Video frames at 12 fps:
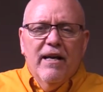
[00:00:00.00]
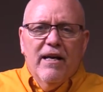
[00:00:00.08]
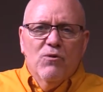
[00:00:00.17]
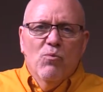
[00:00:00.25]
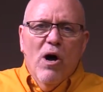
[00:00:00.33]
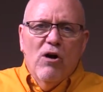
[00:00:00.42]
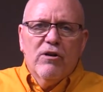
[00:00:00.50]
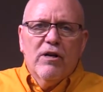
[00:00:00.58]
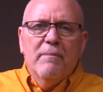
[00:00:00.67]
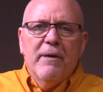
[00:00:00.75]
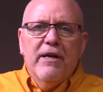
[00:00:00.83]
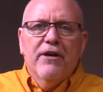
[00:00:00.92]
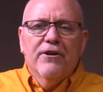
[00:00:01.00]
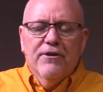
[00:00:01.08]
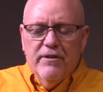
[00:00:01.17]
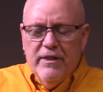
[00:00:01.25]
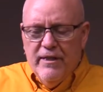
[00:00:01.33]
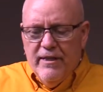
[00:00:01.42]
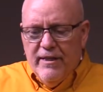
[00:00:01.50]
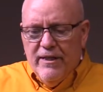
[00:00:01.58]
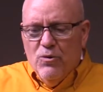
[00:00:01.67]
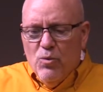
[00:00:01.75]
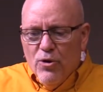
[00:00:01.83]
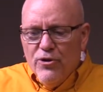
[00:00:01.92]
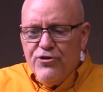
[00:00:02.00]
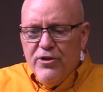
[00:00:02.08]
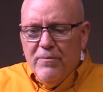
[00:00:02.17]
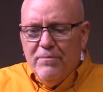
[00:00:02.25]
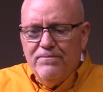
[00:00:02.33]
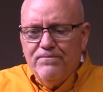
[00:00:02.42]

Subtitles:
and welcome here at worship.